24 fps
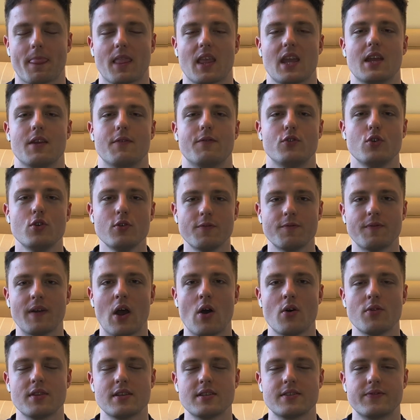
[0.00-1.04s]
If you
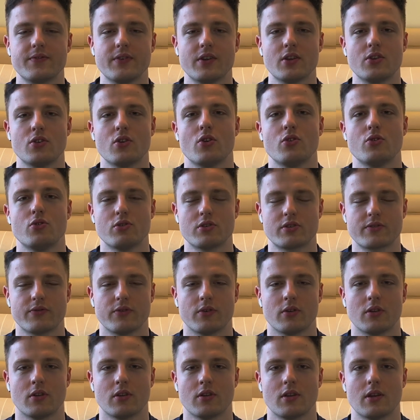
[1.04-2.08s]
found this video
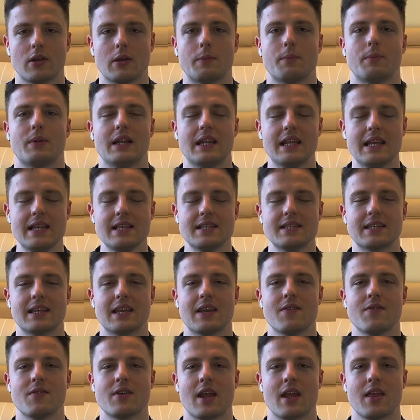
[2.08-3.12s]
useful, please
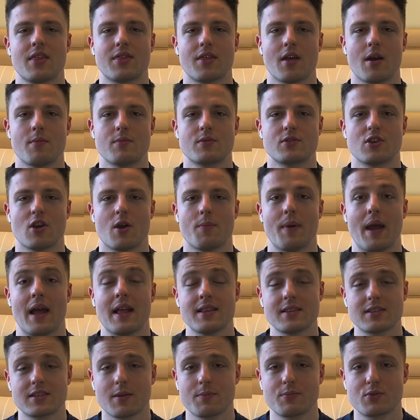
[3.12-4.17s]
give it a thumbs up
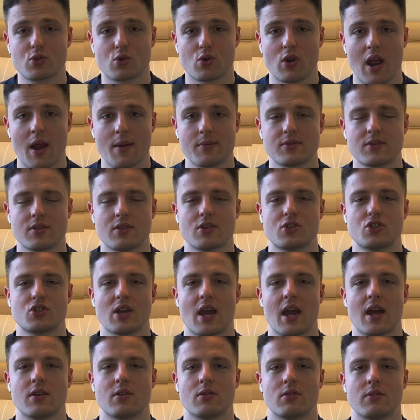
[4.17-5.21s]
and subscribe to the
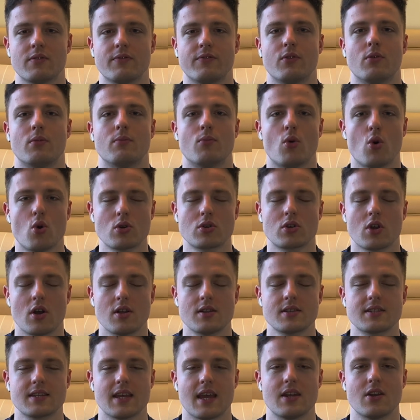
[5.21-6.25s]
channel for more
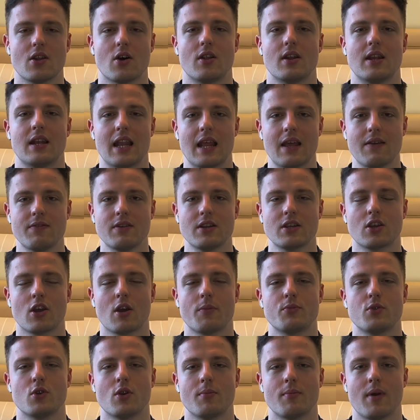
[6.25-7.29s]
content on leveling
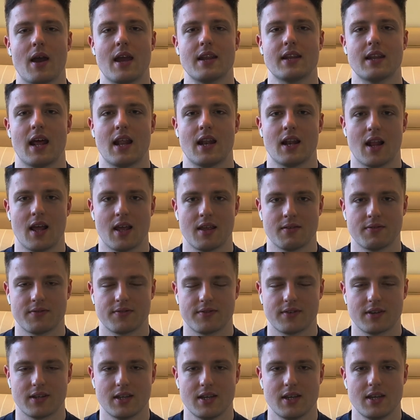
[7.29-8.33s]
up your mind and life.
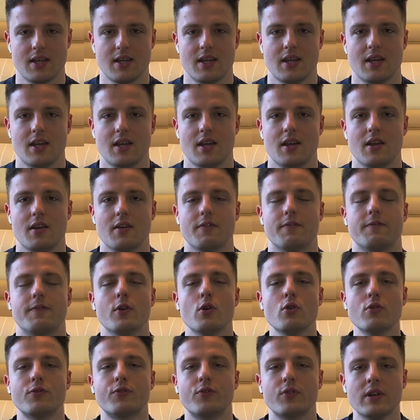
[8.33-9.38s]

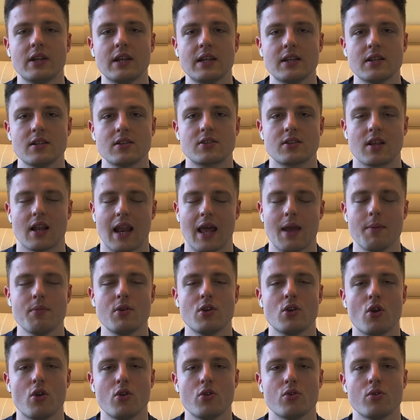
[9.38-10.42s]
Feel free to let me
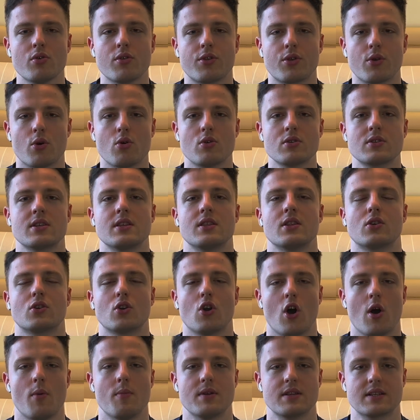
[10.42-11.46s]
know your thoughts in the
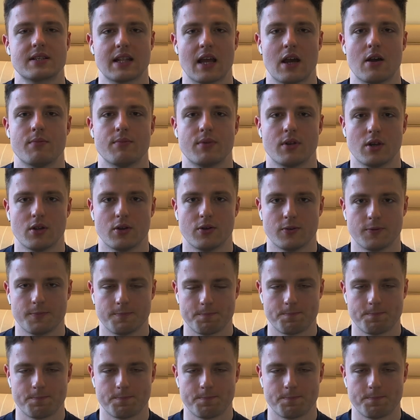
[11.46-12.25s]
comments down below.